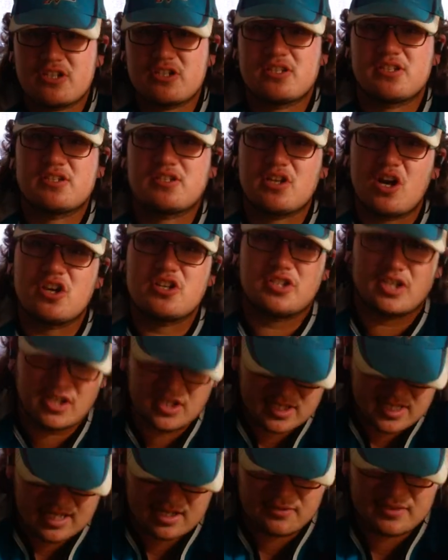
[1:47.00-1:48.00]
and Stars
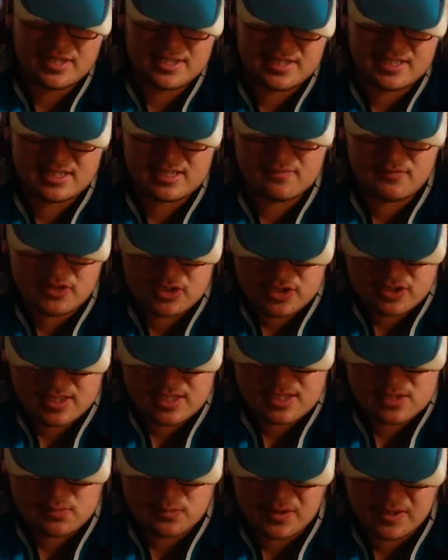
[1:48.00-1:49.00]
are now in that division
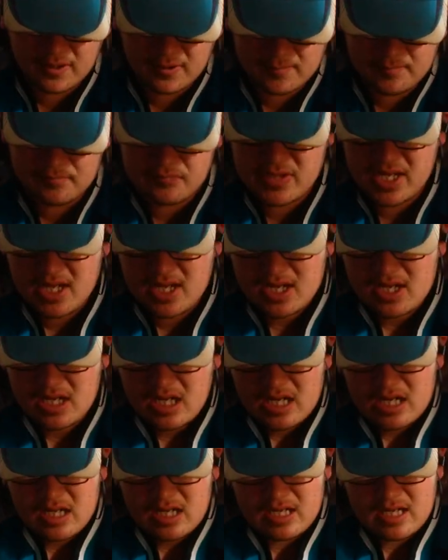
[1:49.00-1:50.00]
as well.
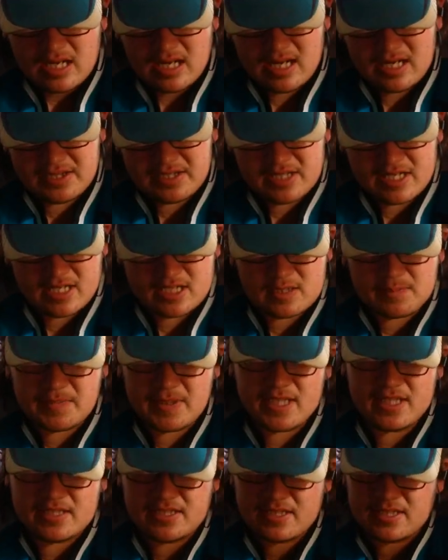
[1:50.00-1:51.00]
And the next
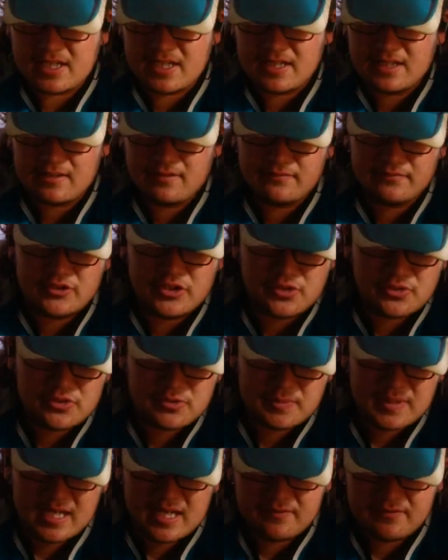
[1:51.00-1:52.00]
bit of
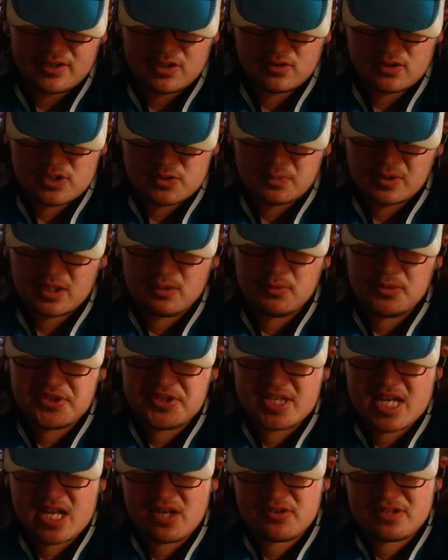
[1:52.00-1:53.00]
news we have here is, where will
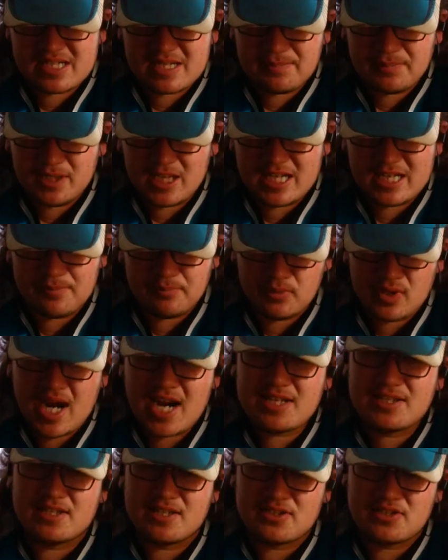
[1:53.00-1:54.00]
San Jose play in
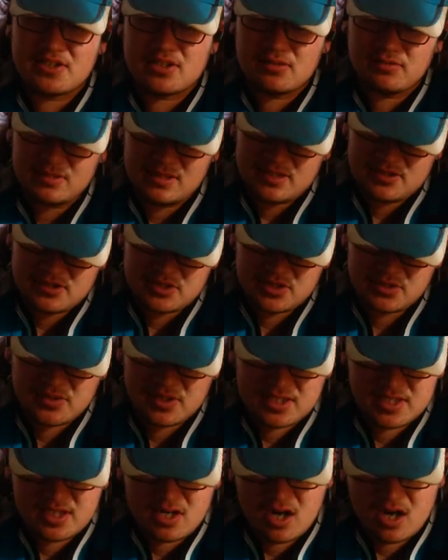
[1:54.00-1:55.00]
practice? Due
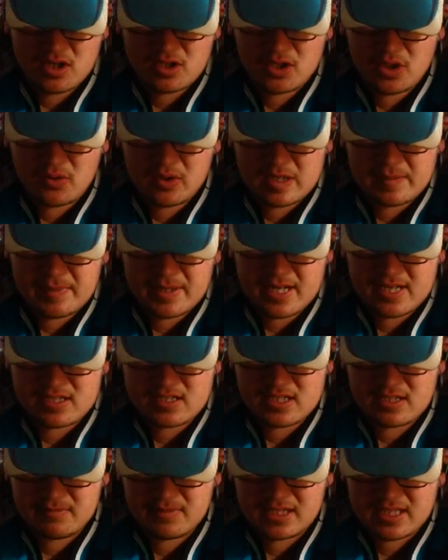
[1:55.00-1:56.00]
to the ongoing
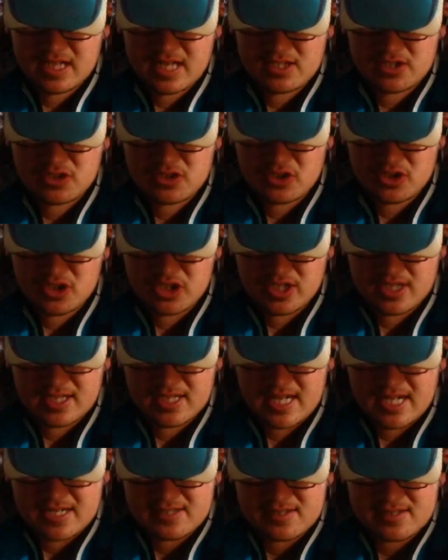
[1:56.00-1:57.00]
pandemic and surging
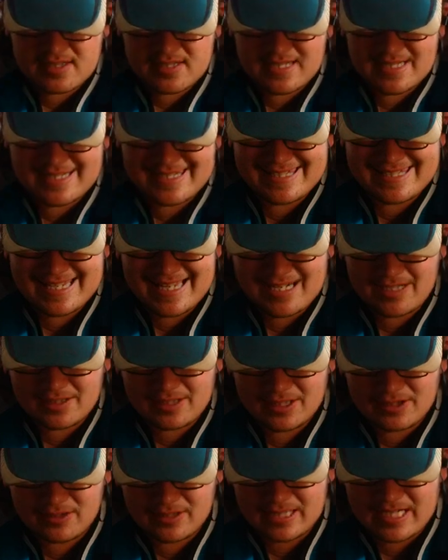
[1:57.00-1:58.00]
cases in Santa
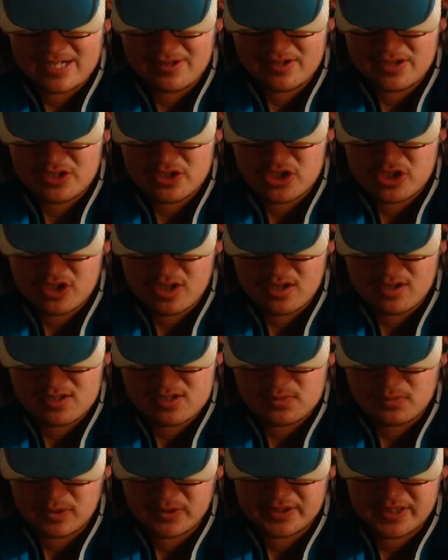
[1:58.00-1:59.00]
Clara County, the
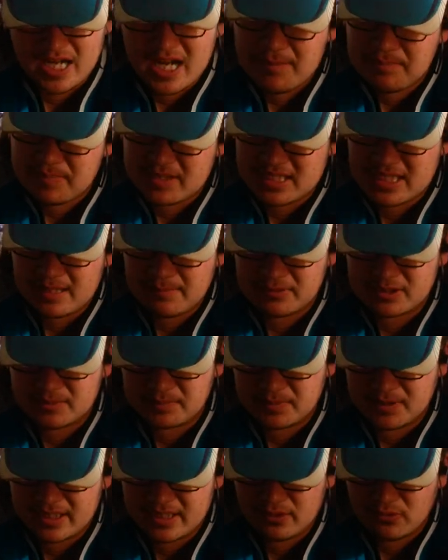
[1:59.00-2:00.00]
Sharks will not be able to
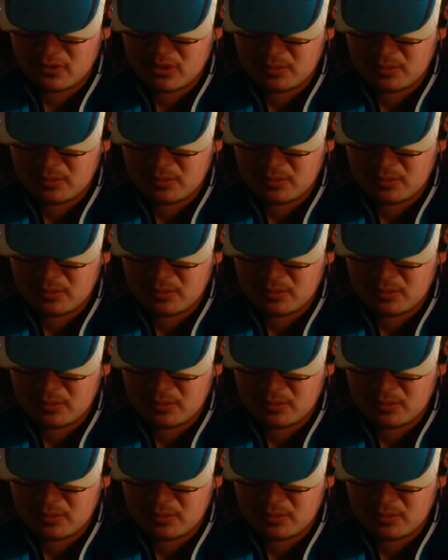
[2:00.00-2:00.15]
play or